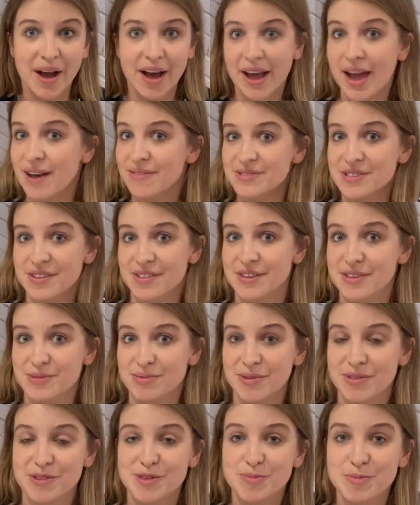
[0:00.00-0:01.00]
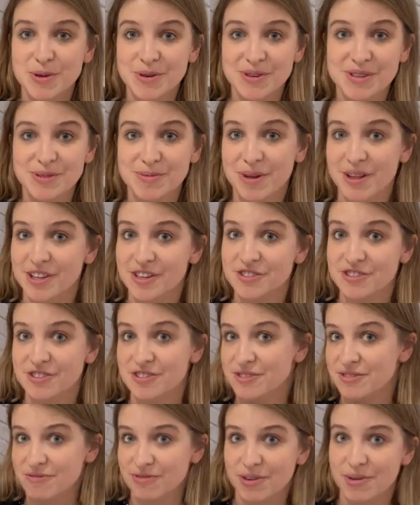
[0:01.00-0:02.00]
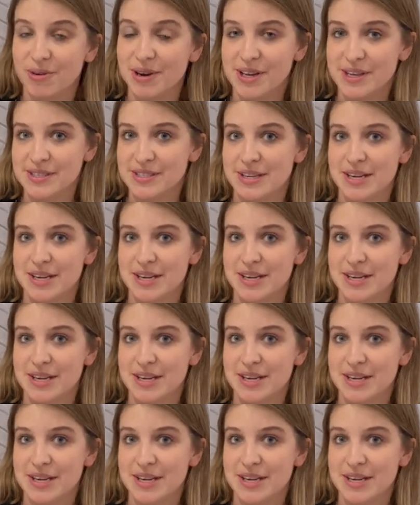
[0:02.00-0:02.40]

I have done this with a spoon as well, it just requires